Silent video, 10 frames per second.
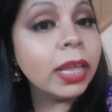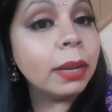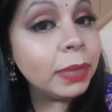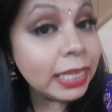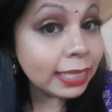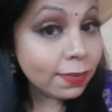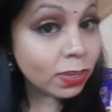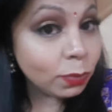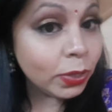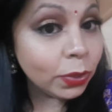then please give
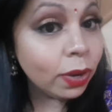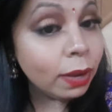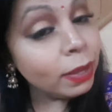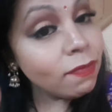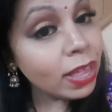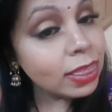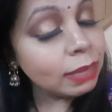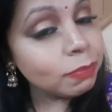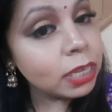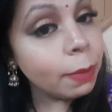this video a big fat
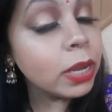thumbs up,